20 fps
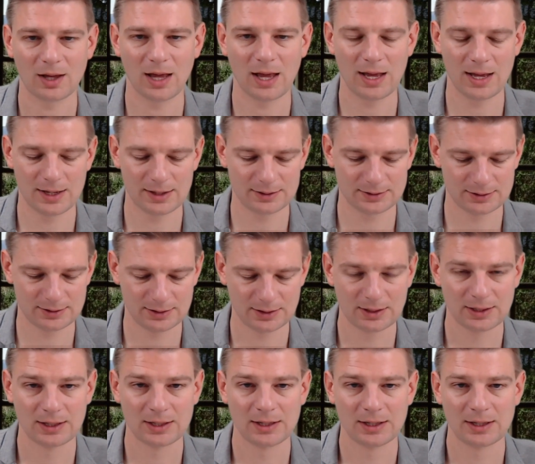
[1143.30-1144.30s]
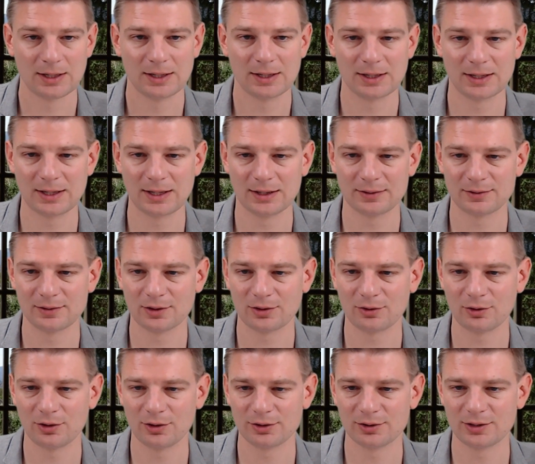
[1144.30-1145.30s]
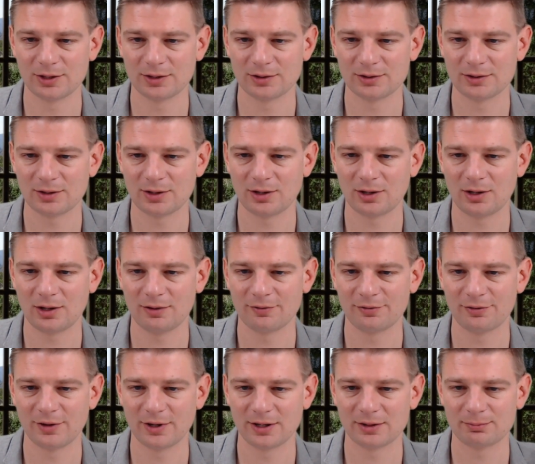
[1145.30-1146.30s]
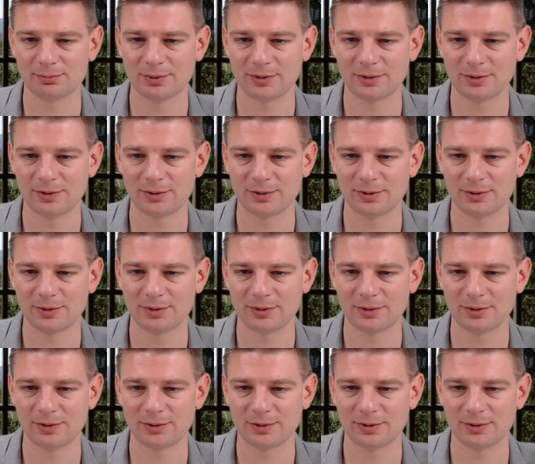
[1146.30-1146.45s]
and get the content of that